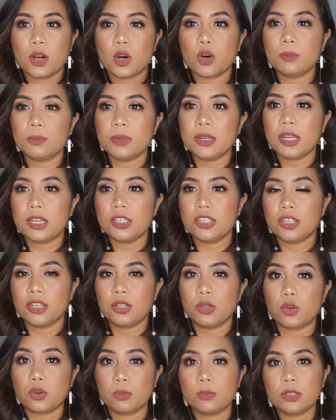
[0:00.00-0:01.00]

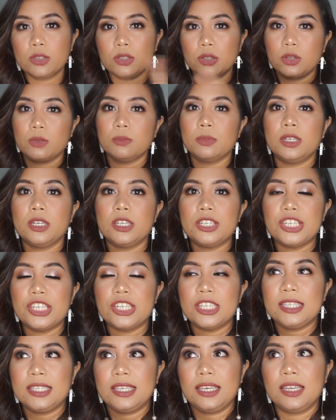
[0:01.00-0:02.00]
combination, normal to
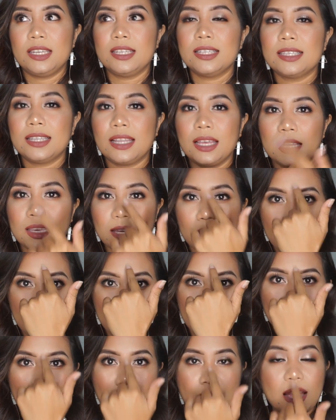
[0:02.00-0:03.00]
combination skin. It's like
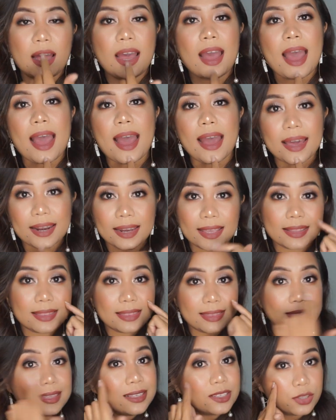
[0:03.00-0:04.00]
iya area
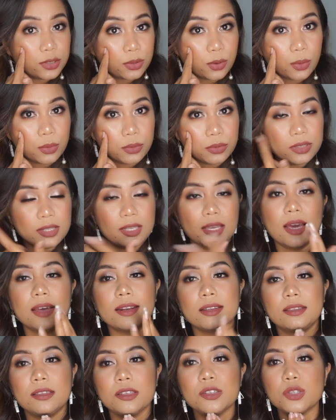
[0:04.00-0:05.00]
T zone, iya
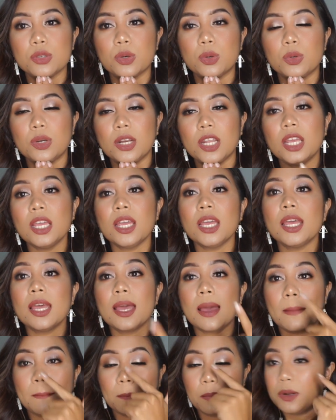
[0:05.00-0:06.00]
area T zone
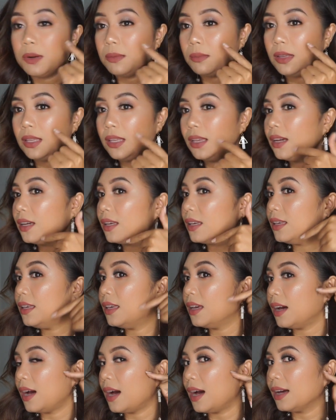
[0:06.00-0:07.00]
berminya,
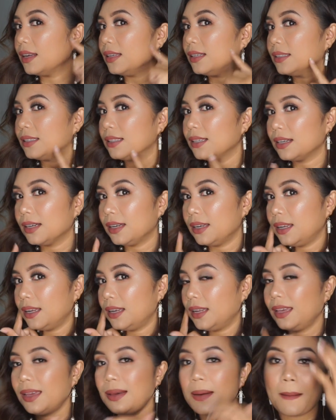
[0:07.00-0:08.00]
iya area
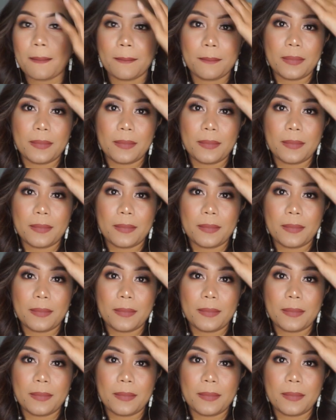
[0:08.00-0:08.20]
serenene